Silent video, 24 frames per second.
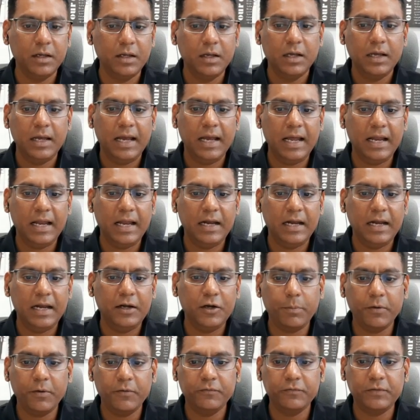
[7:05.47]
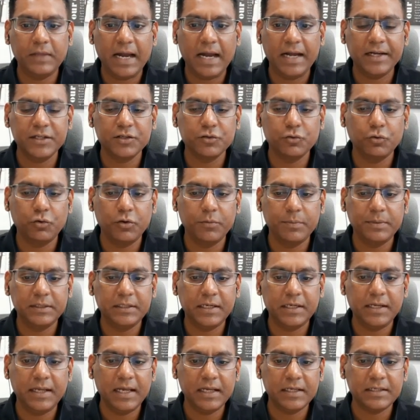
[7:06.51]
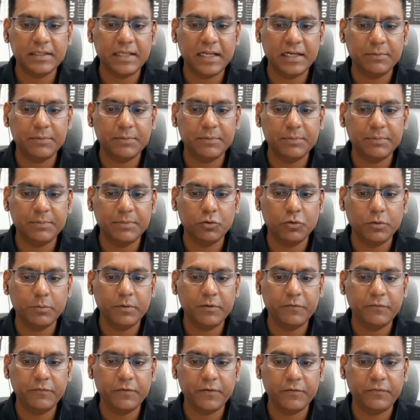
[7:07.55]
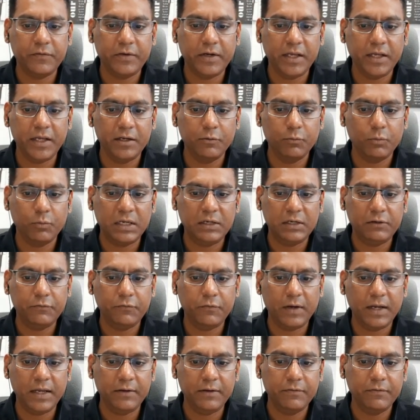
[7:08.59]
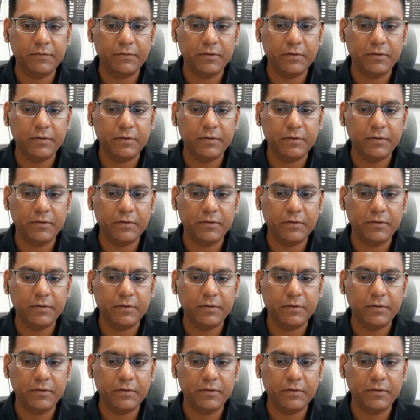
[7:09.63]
And drop of that is going to be 3x, that means it's going to be 15, 1, 5.